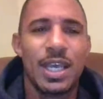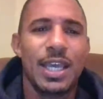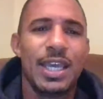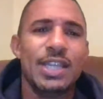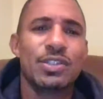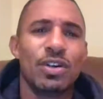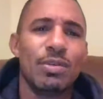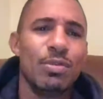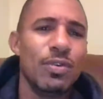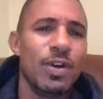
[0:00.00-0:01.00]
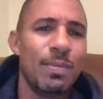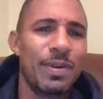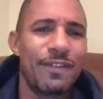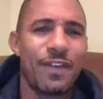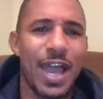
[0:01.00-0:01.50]
he's going to move up
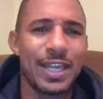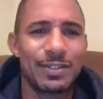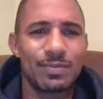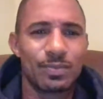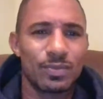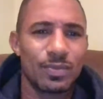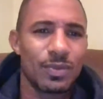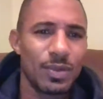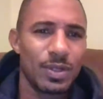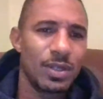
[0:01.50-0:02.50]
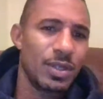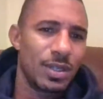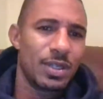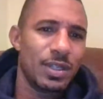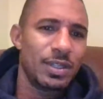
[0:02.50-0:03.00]
and fight
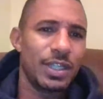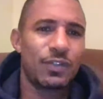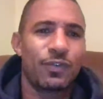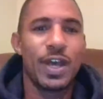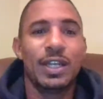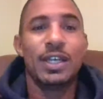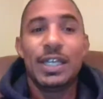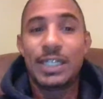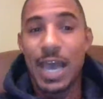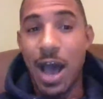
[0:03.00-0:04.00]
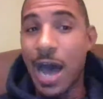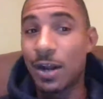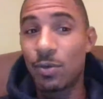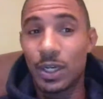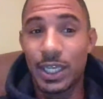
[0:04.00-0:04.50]
this fella. Now, I
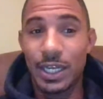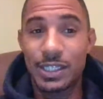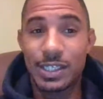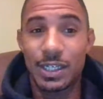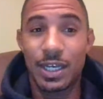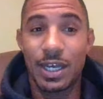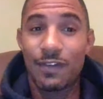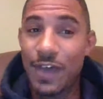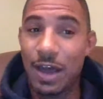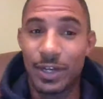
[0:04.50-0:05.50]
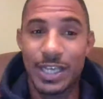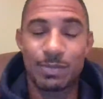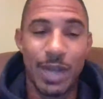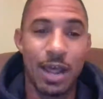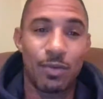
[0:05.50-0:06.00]
don't want to get into the Valdez,
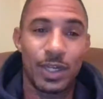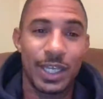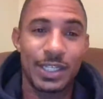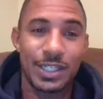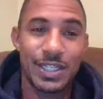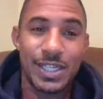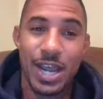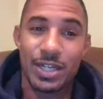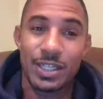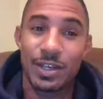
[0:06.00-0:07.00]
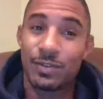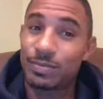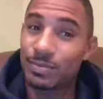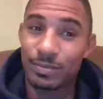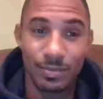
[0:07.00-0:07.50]
but I don't want to get into this narrative.
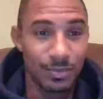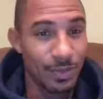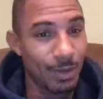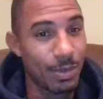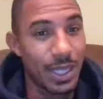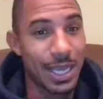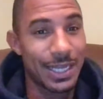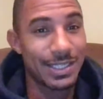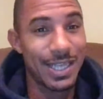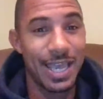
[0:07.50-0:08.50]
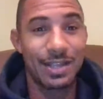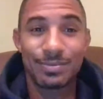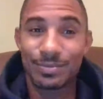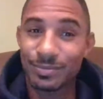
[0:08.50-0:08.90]
But like I say,